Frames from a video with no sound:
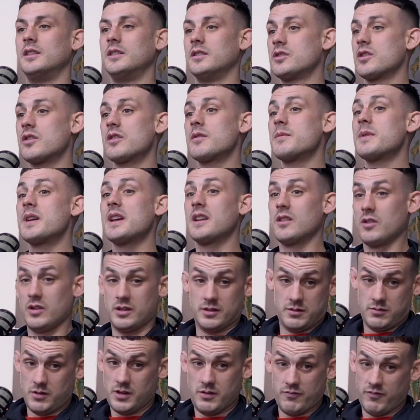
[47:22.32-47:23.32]
You know what I mean?
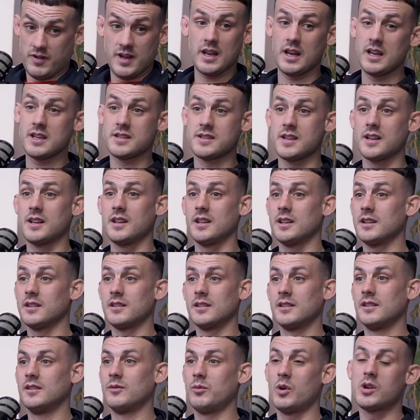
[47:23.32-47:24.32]
Like realistically,
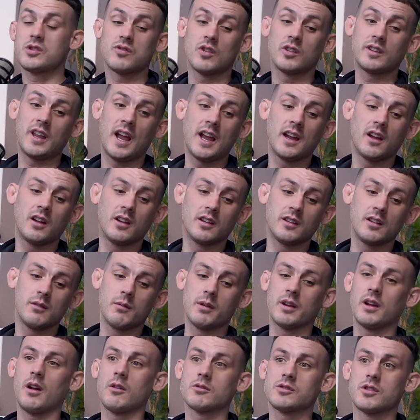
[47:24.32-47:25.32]
what's Rotang going to do when it
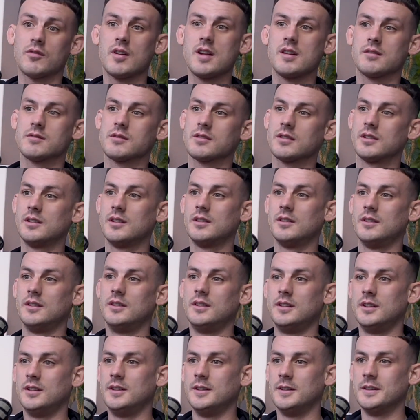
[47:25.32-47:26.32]
goes to the ground?
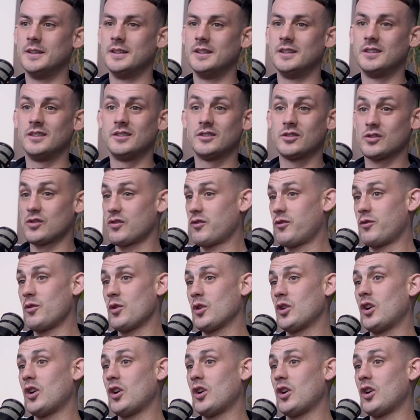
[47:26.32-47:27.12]
Just fuck off.